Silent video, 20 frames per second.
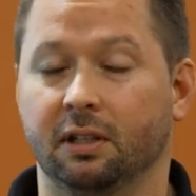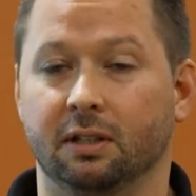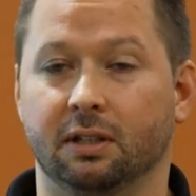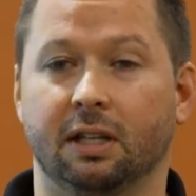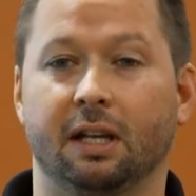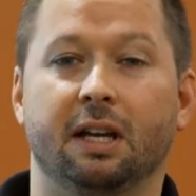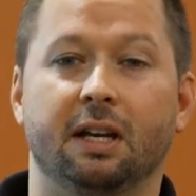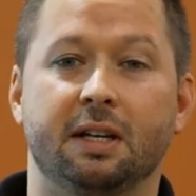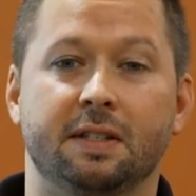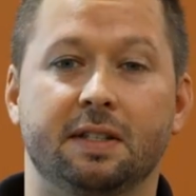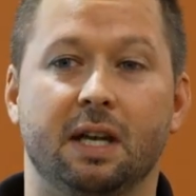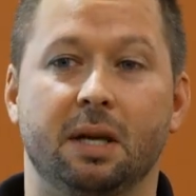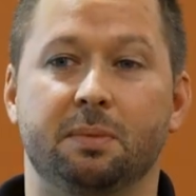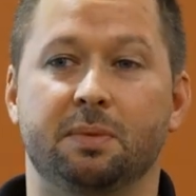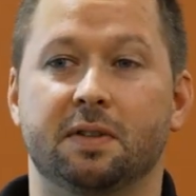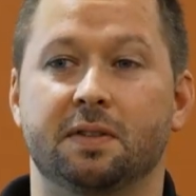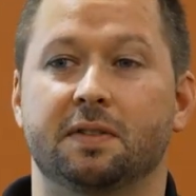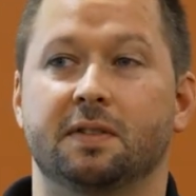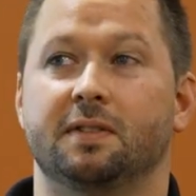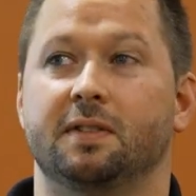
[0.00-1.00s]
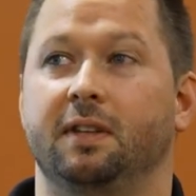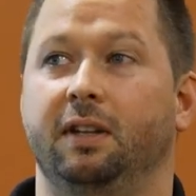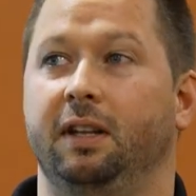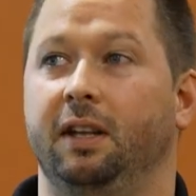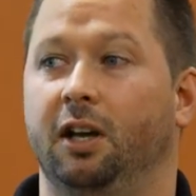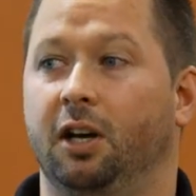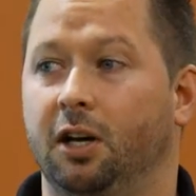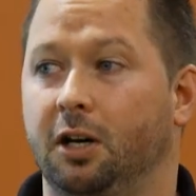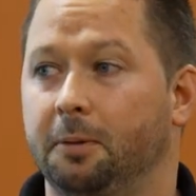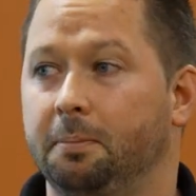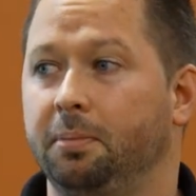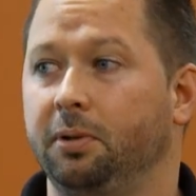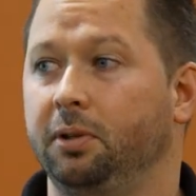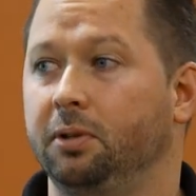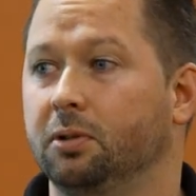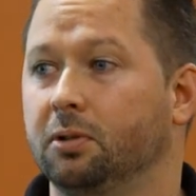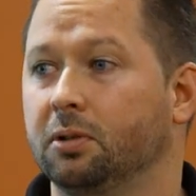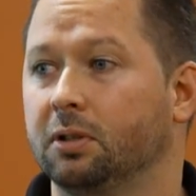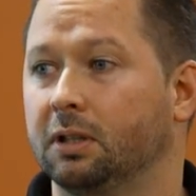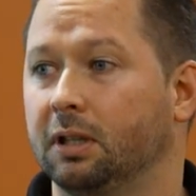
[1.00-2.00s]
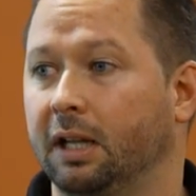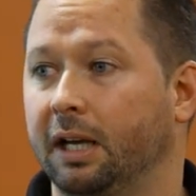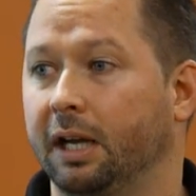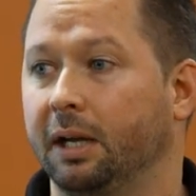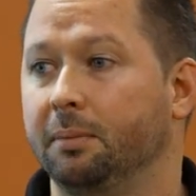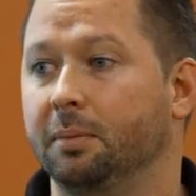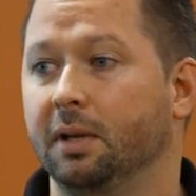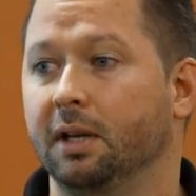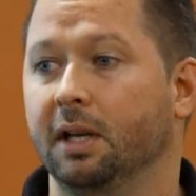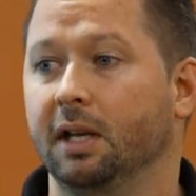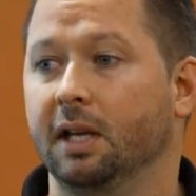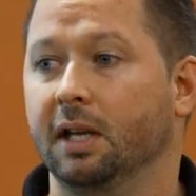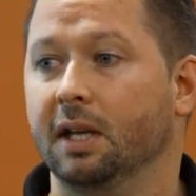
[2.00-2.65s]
A lot of times this is an uphill climb.